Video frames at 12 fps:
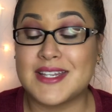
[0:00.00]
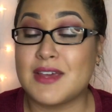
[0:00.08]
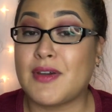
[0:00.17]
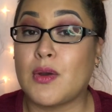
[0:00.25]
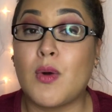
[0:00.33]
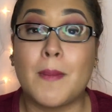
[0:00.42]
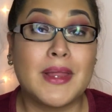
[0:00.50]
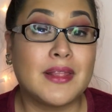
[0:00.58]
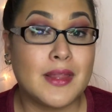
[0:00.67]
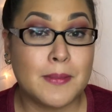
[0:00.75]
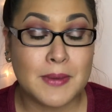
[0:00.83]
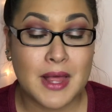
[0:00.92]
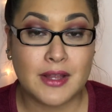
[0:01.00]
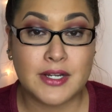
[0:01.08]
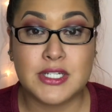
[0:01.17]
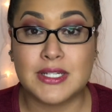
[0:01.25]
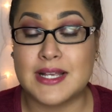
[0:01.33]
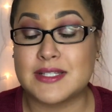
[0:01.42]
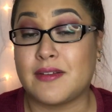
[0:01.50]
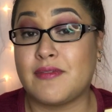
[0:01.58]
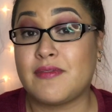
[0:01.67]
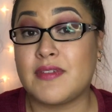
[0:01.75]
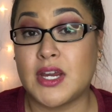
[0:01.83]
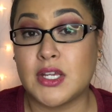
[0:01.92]
If I want my lip color to last a
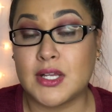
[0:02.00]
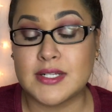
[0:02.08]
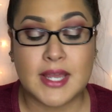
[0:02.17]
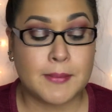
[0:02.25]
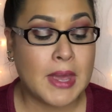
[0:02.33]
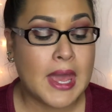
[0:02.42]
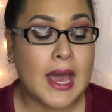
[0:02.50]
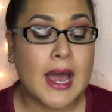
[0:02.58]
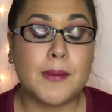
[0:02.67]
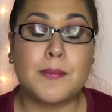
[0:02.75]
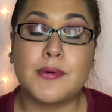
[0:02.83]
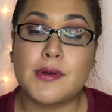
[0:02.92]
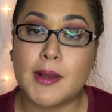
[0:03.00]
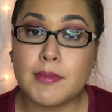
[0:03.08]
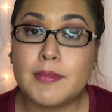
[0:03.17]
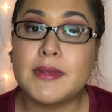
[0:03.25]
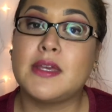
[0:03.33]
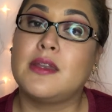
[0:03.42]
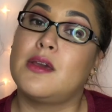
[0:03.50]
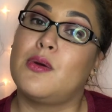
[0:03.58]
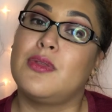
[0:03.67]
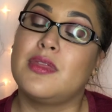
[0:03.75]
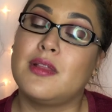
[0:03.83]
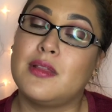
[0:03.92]
very long time, I'm probably gonna go
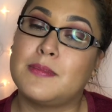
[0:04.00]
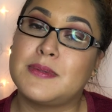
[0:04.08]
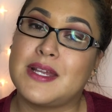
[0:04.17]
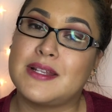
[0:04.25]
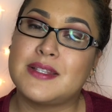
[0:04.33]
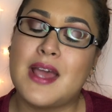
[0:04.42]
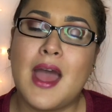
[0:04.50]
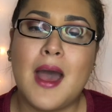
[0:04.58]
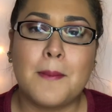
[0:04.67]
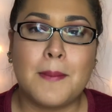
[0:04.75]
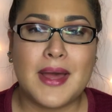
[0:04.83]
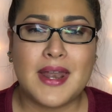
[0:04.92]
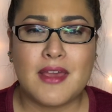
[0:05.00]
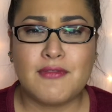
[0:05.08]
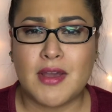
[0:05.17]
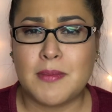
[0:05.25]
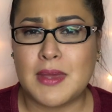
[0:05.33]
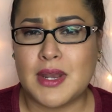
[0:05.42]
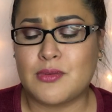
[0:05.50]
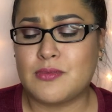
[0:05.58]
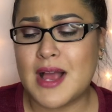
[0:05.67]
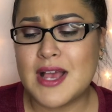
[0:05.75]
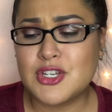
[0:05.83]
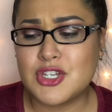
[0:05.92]
with the LipSense. But if I'm in a
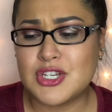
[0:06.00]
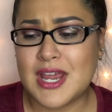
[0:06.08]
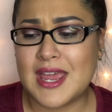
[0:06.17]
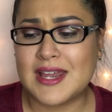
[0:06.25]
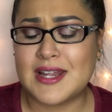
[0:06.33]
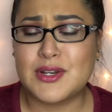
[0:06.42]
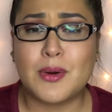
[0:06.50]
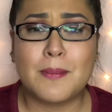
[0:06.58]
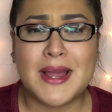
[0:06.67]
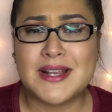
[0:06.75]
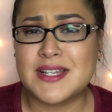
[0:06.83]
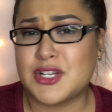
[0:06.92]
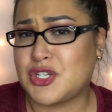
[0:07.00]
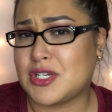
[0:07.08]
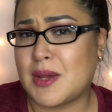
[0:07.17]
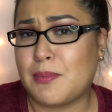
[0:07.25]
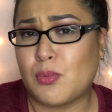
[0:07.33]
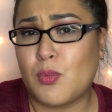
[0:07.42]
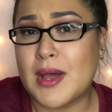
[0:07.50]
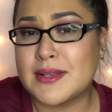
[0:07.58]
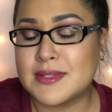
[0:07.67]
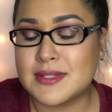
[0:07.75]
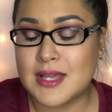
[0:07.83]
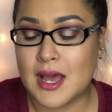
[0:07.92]
rush and I don't mind touching up
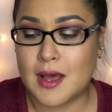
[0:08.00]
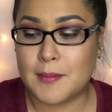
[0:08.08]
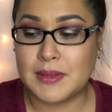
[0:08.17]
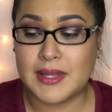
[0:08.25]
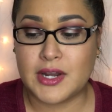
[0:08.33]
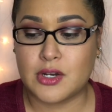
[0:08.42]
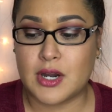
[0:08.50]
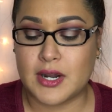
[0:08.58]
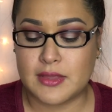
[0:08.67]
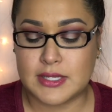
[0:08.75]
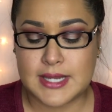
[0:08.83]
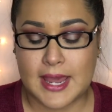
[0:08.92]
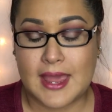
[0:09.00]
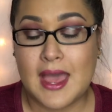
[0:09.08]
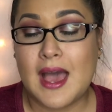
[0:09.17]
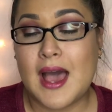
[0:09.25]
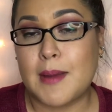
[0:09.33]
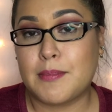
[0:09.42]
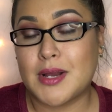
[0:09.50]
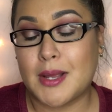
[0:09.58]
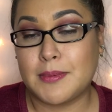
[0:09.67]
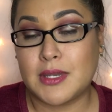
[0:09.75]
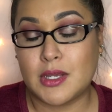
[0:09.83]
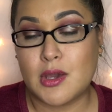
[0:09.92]
once later on in the day, I'm
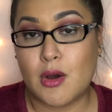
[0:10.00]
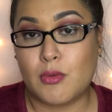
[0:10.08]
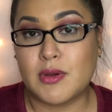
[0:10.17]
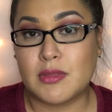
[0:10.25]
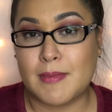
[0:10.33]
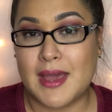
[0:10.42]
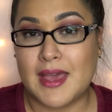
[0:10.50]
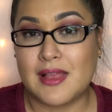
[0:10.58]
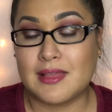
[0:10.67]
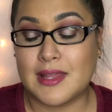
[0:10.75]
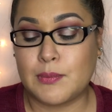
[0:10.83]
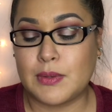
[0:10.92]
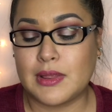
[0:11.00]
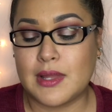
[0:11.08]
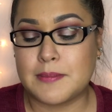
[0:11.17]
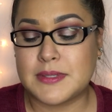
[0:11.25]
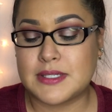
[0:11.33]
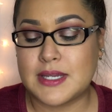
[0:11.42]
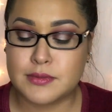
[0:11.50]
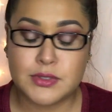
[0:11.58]
probably gonna go with my liquid lipstick.